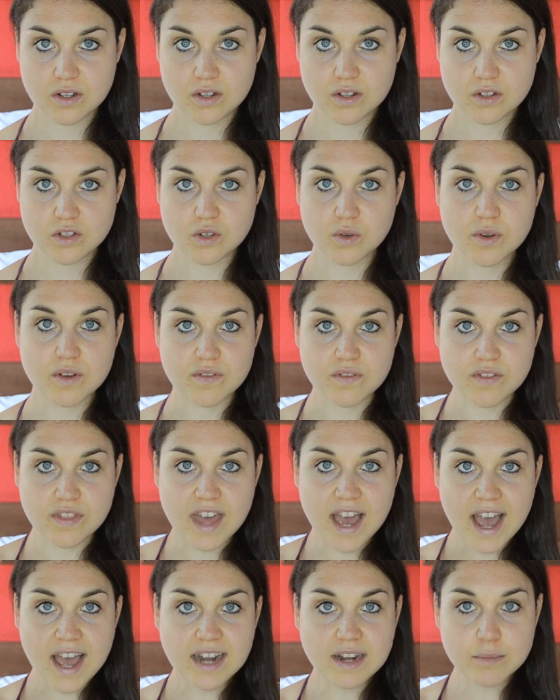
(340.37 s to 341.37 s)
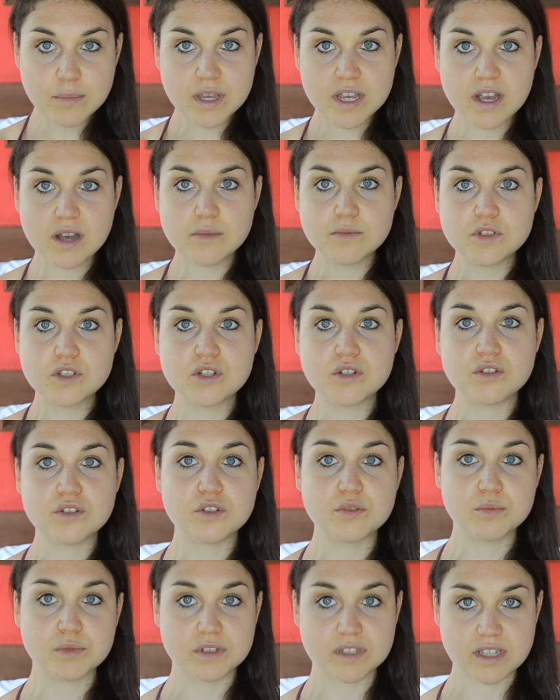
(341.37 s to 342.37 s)
So if that becomes your
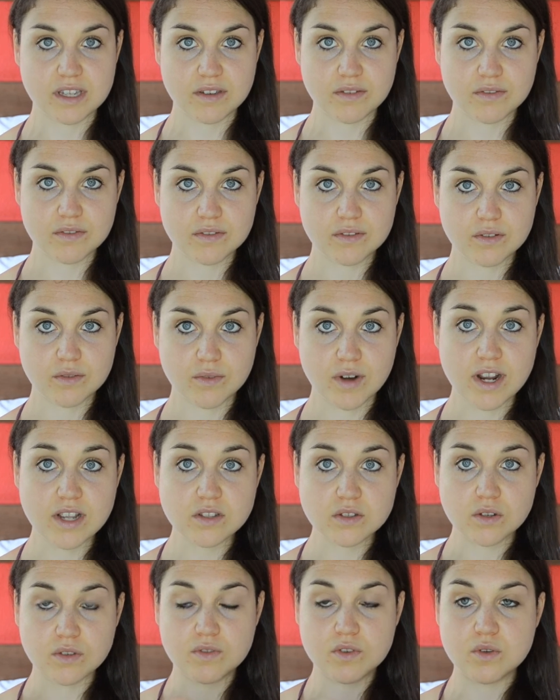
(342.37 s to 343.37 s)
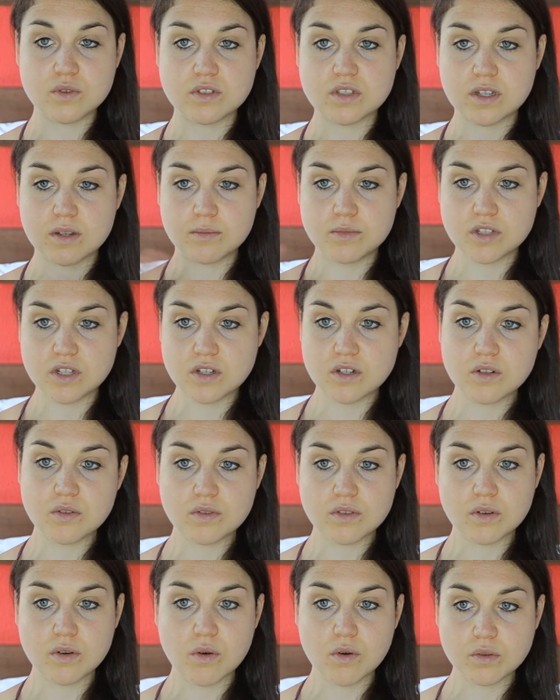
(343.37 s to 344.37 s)
new belief, right? So if you
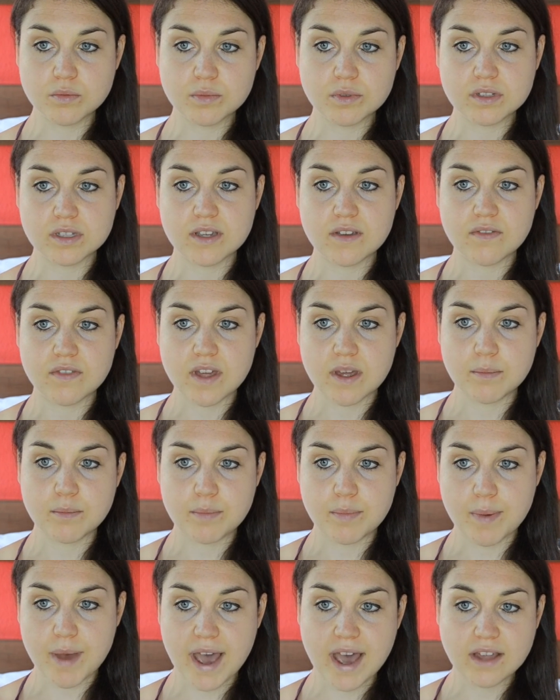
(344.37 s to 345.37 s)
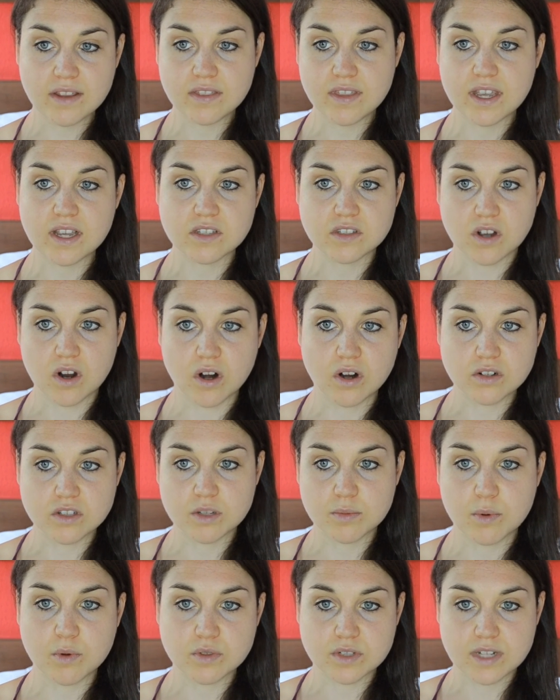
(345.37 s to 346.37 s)
substitute the old belief that bad things aren't
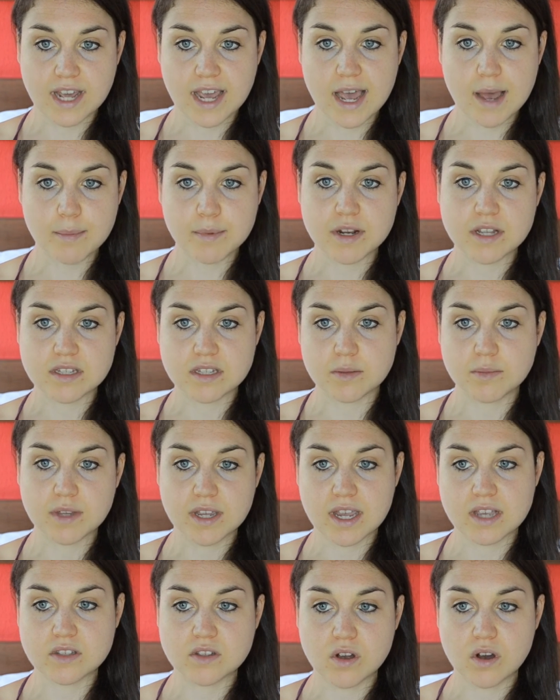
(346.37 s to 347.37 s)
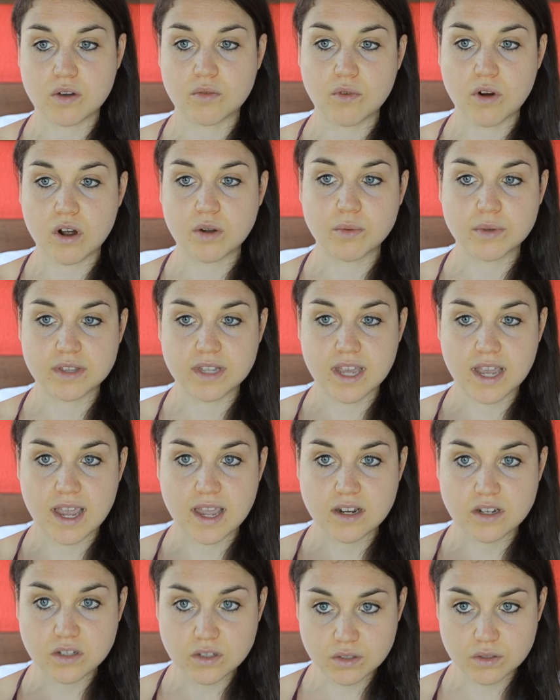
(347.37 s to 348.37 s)
supposed to happen and something has gone wrong when they
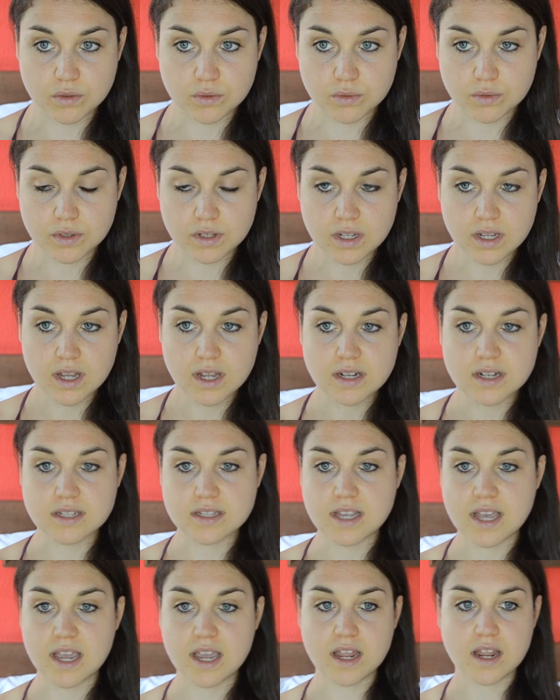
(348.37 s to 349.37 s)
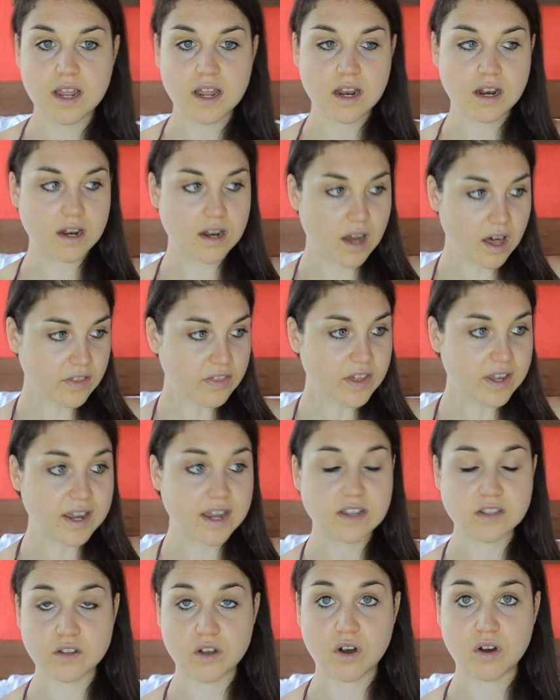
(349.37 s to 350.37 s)
do, to say nothing
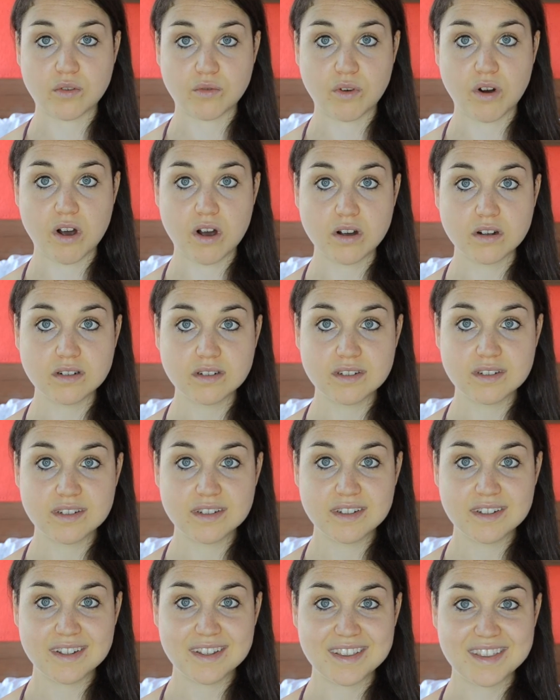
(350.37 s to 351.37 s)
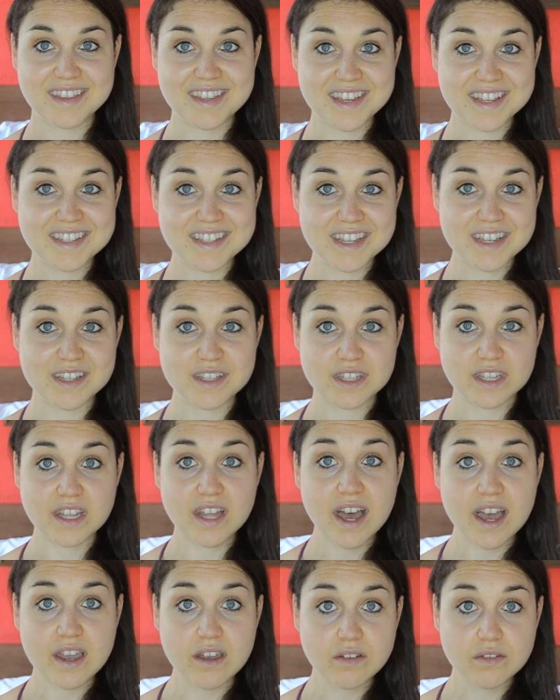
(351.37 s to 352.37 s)
has gone wrong, this is
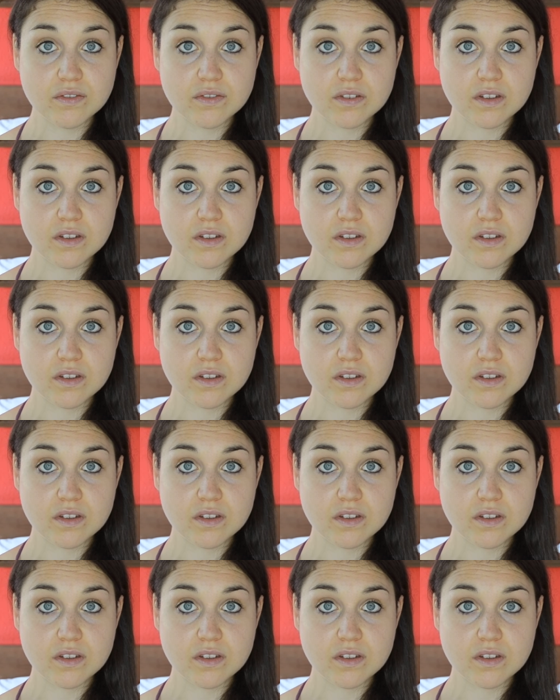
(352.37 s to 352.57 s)
life,